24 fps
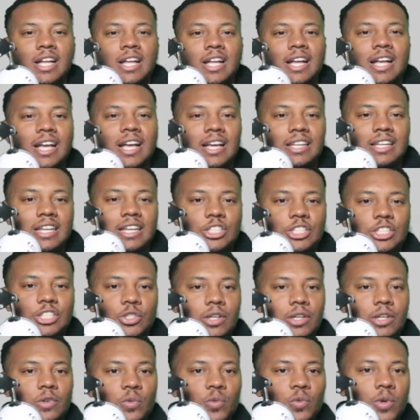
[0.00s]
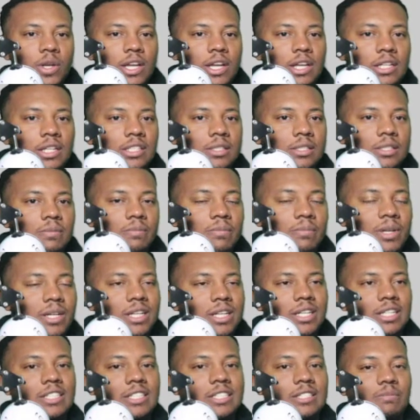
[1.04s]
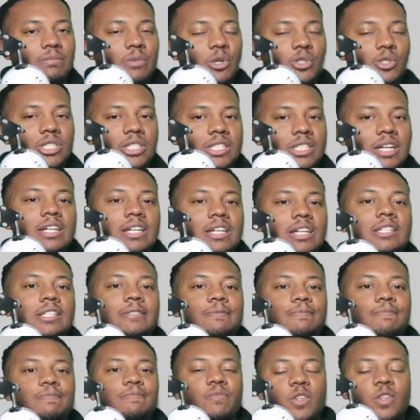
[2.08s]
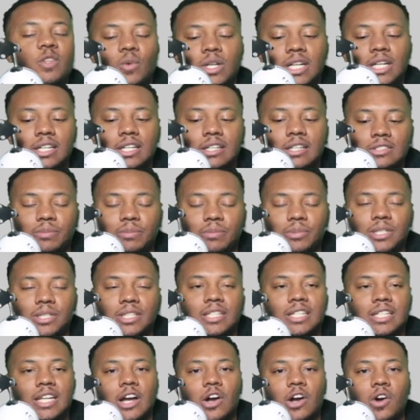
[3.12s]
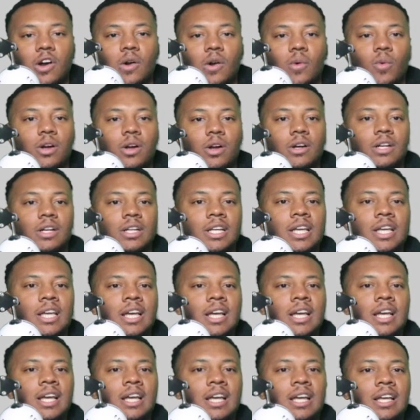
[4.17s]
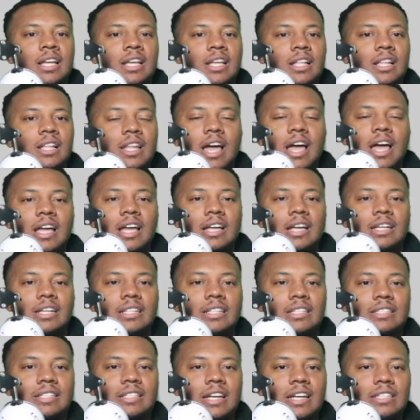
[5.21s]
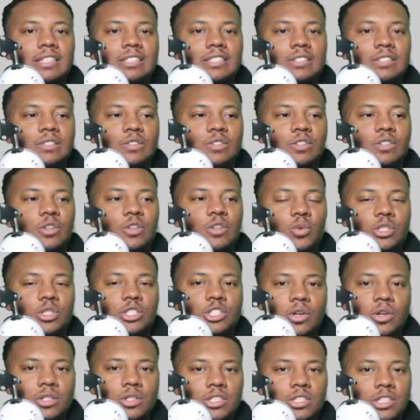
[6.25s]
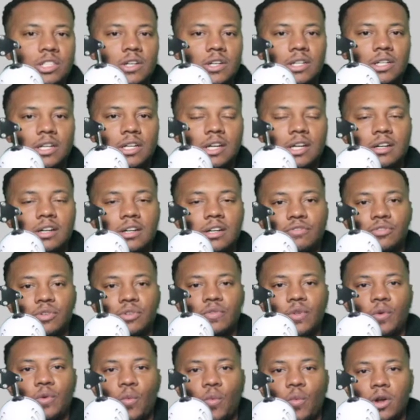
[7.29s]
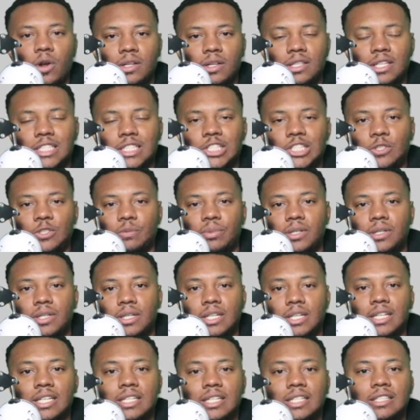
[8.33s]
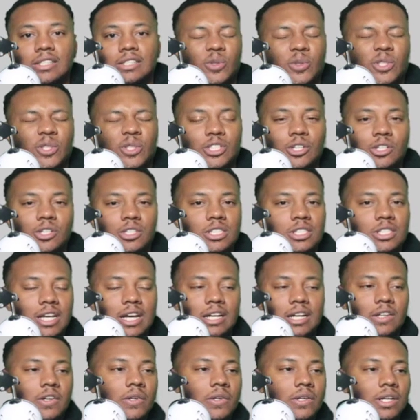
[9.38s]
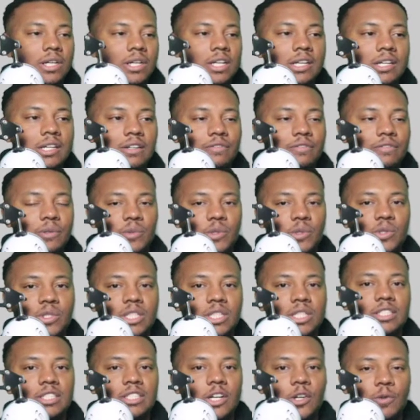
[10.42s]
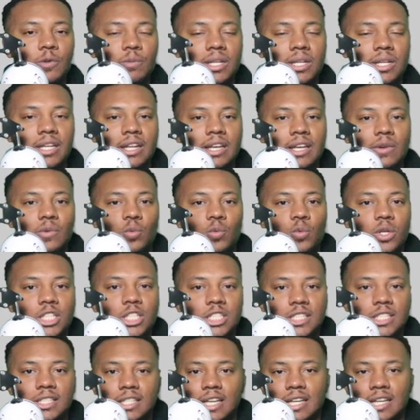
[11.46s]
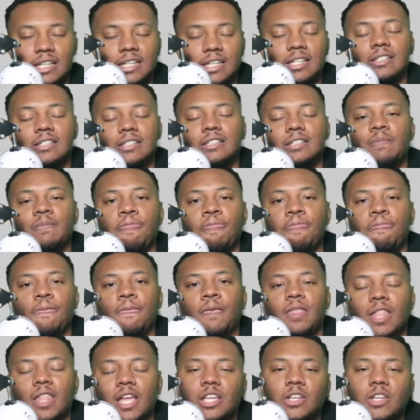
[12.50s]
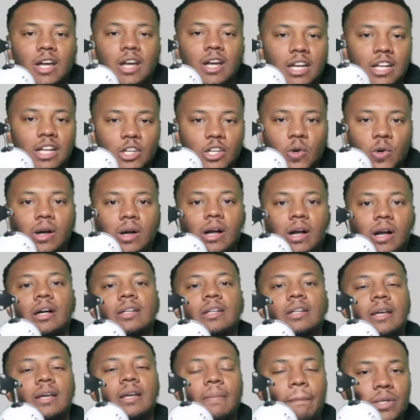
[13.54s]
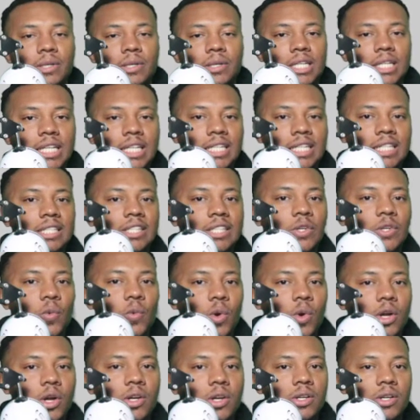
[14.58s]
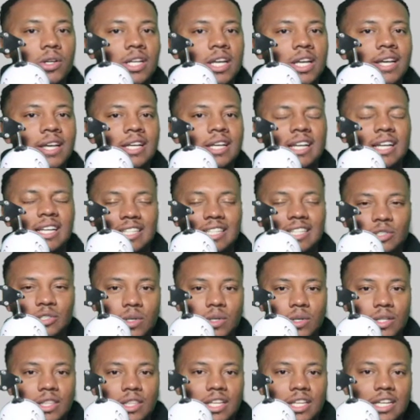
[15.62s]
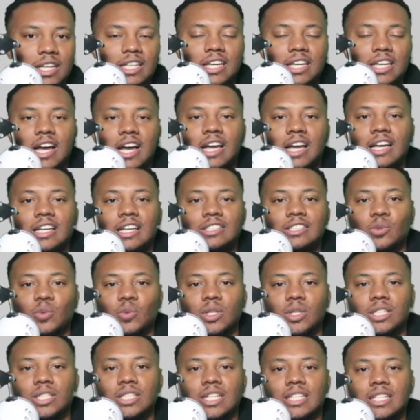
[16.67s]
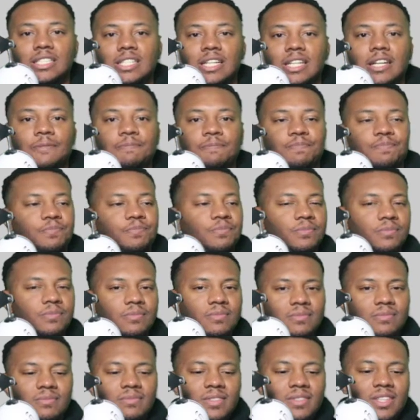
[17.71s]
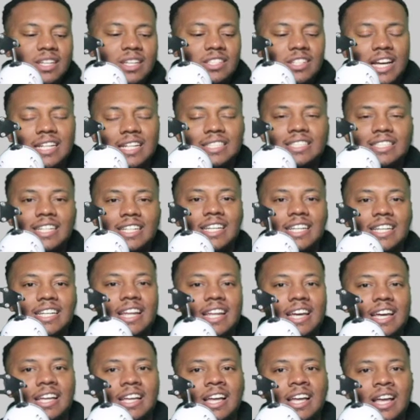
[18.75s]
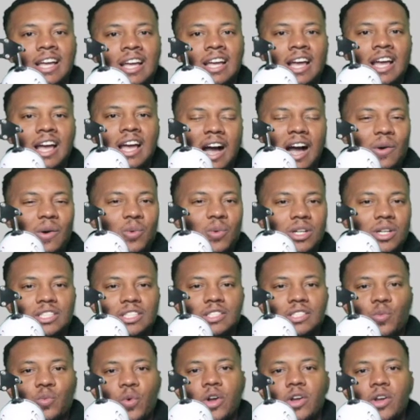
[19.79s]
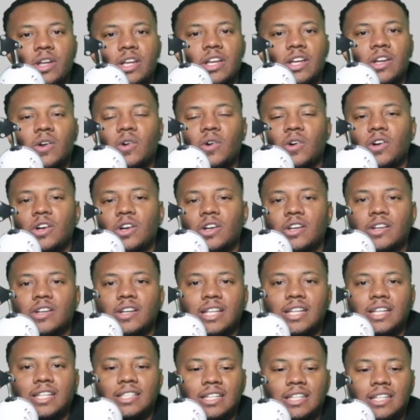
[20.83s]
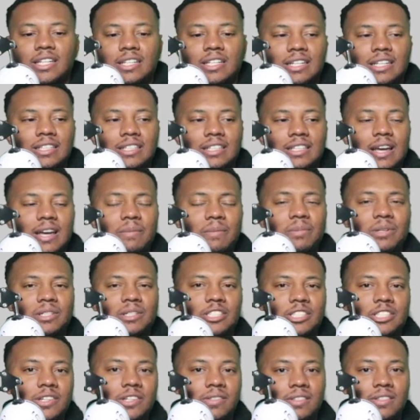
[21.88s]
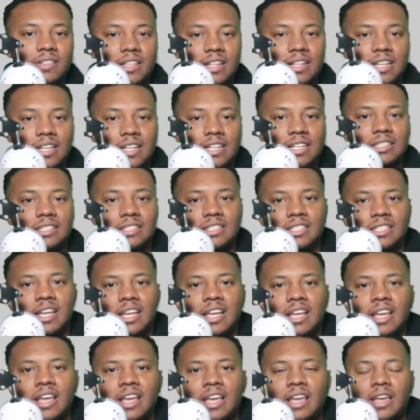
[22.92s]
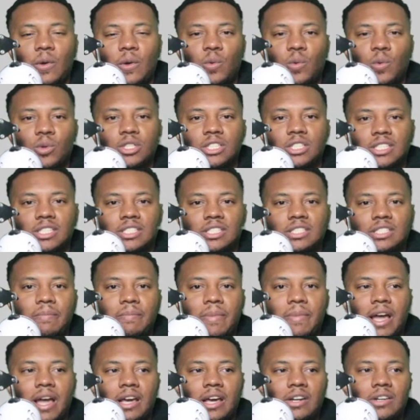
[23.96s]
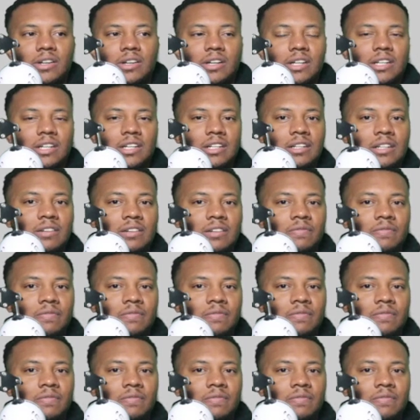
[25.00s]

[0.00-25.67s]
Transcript: and that you can reach, because most times when it comes to putting in that hard work, like, that the results are going to come from the work that you put in. The results not going to come from you just hoping and wishing they come. Like, you got to go out and put in the work. And that's one thing that I had to realize, like, not saying that I wasn't working hard or anything like that, but certain things, it was just a matter of